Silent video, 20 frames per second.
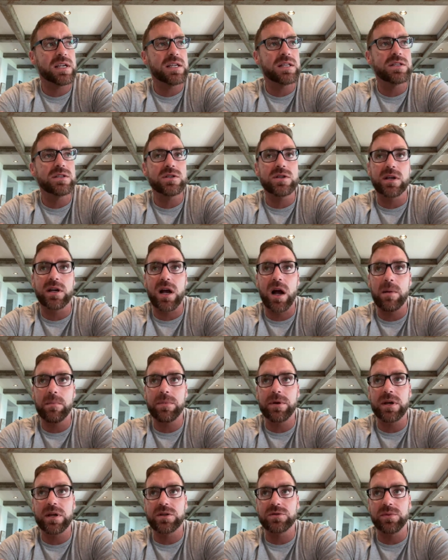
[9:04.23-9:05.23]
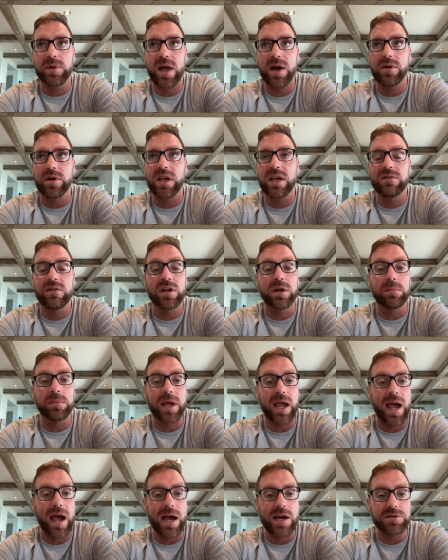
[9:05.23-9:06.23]
into companies without giving them
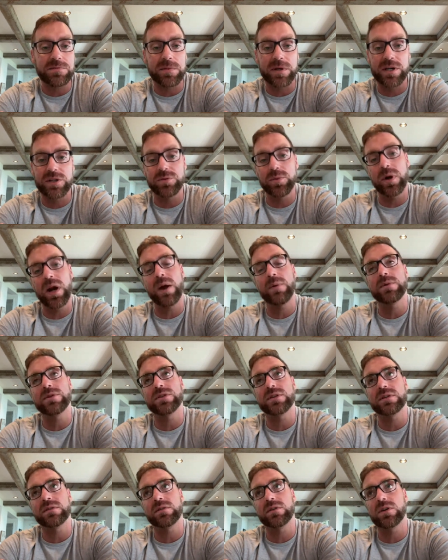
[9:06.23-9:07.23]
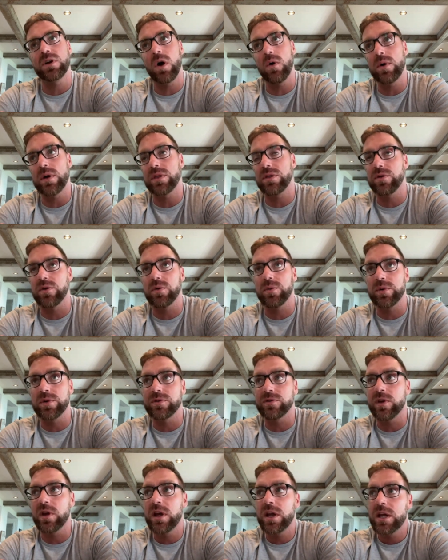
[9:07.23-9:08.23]
cash, because what I was going through
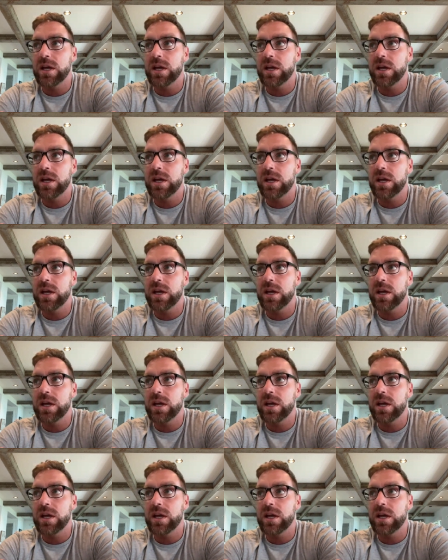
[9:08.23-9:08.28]
was,